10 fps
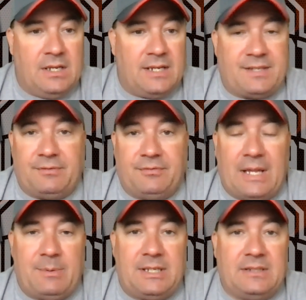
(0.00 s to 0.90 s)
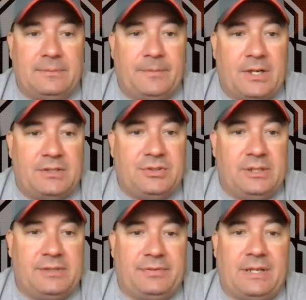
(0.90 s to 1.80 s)
He said
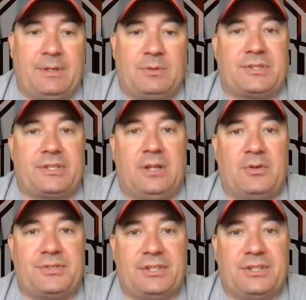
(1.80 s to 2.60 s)
Julian Fleming was close